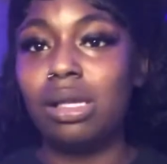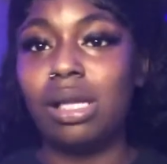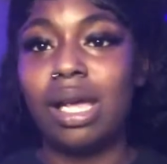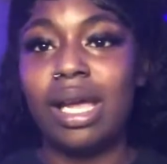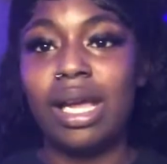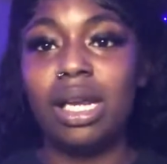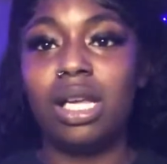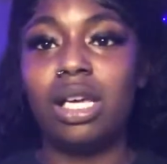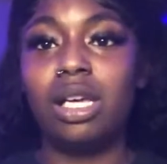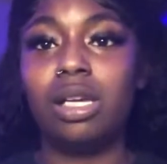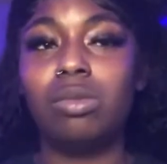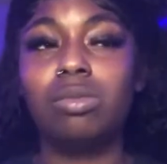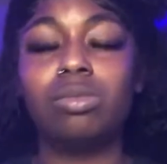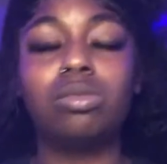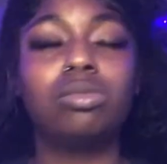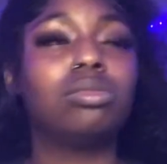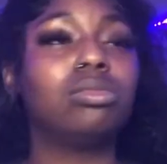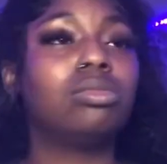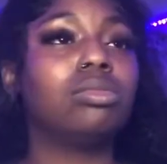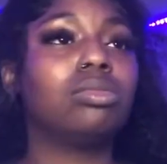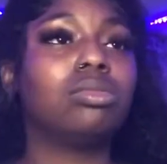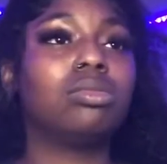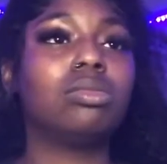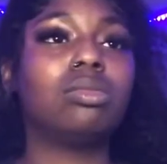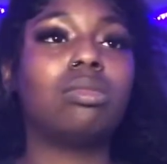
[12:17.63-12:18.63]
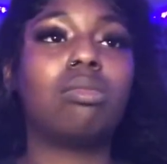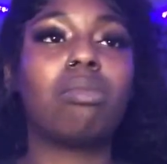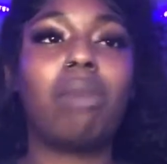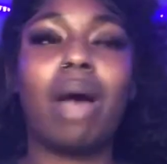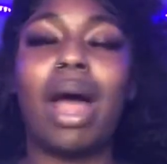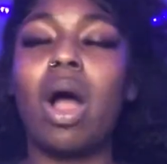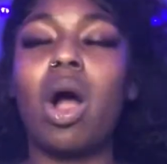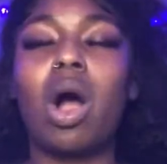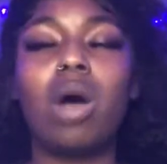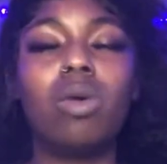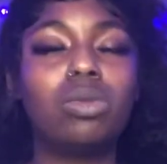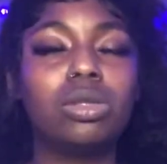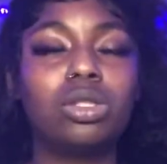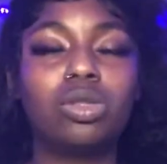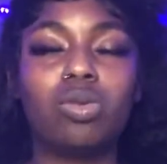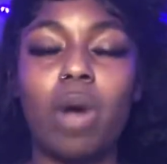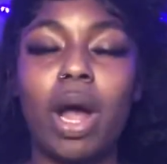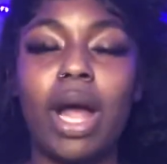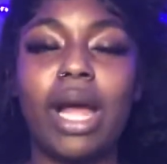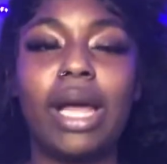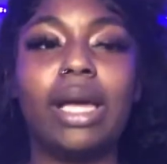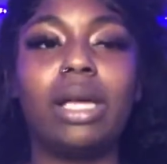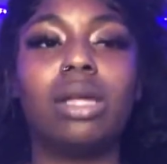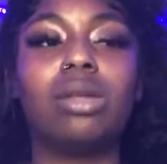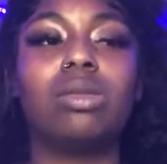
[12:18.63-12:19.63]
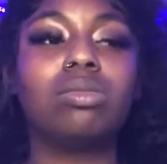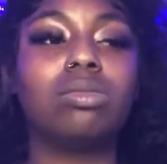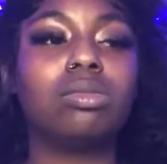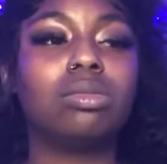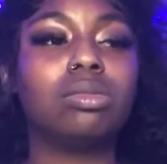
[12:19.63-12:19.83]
lady. My aunt was white.